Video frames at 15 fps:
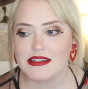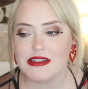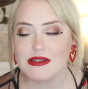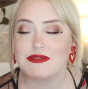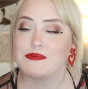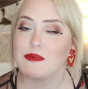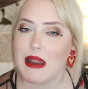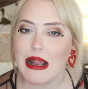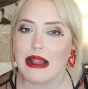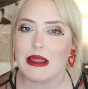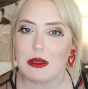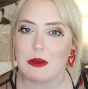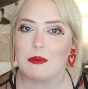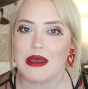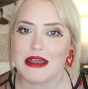So it's been a
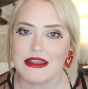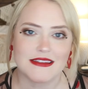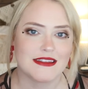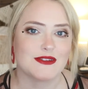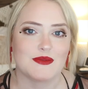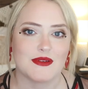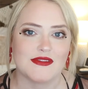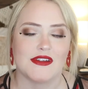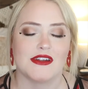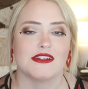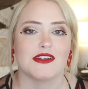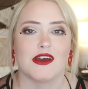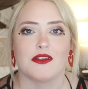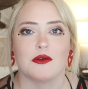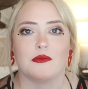little bit since we've seen
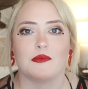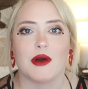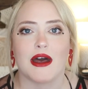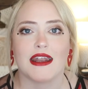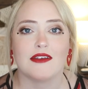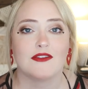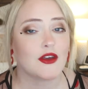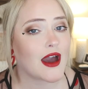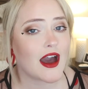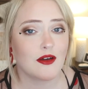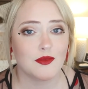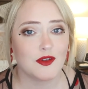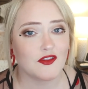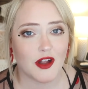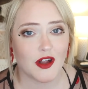each other, but if you
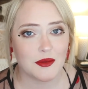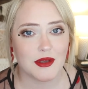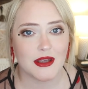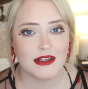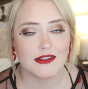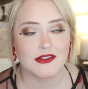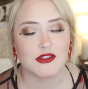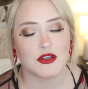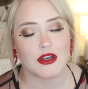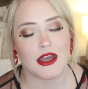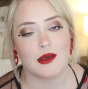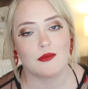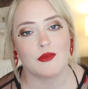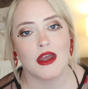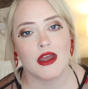have been following me on
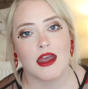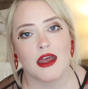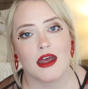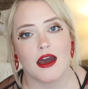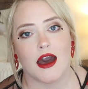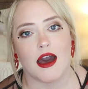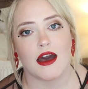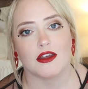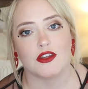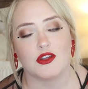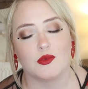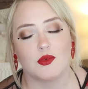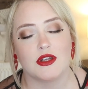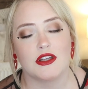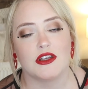Instagram,
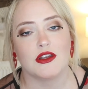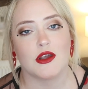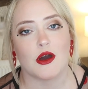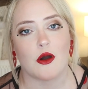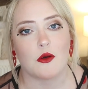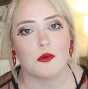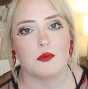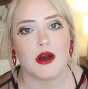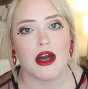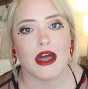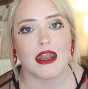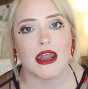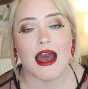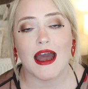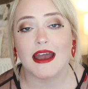you wouldn't know,
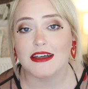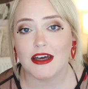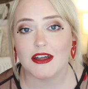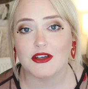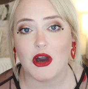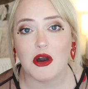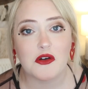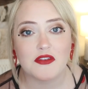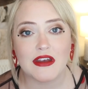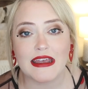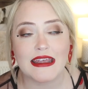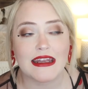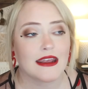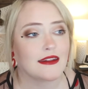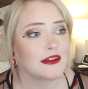but I got
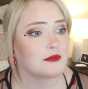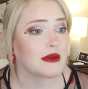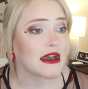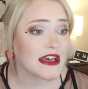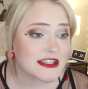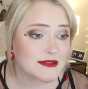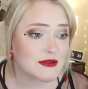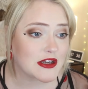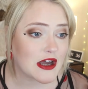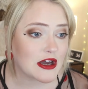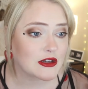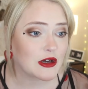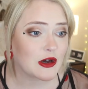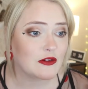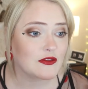COVID, and then my husband
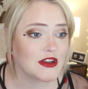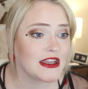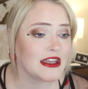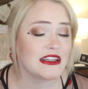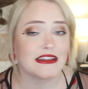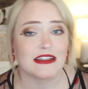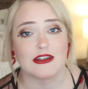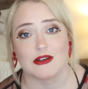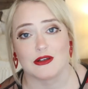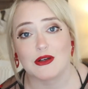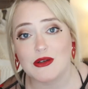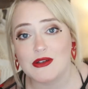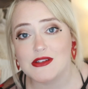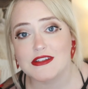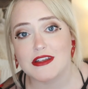got COVID, and then our
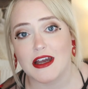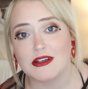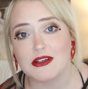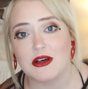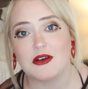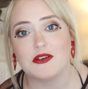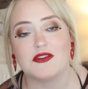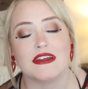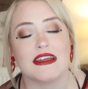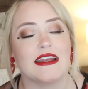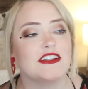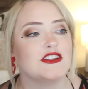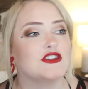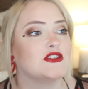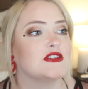girls got COVID.
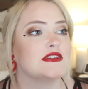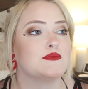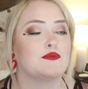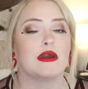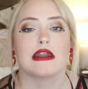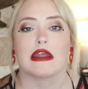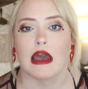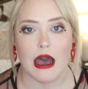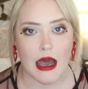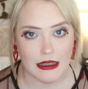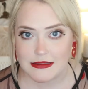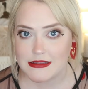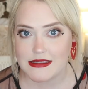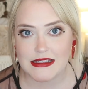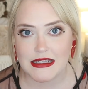It's just been
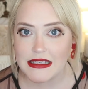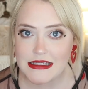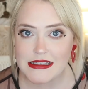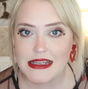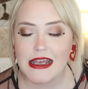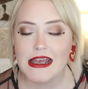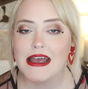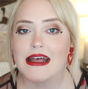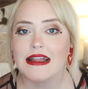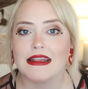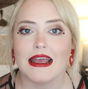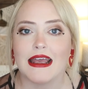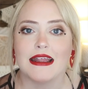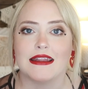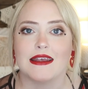constant
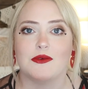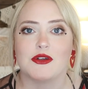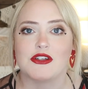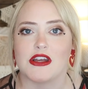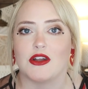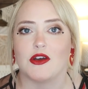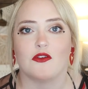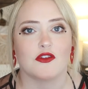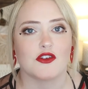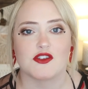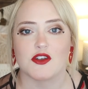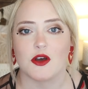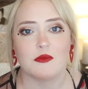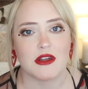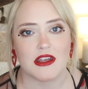lately, which I know for
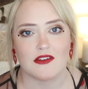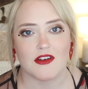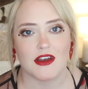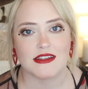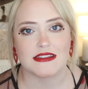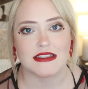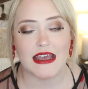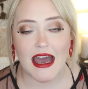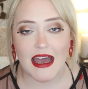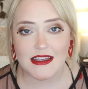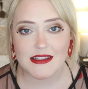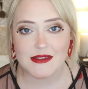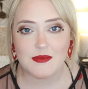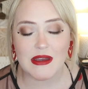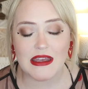so many of us it
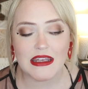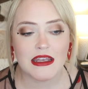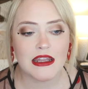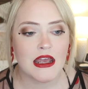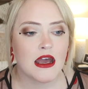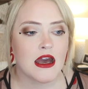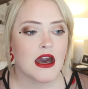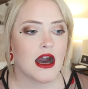has been.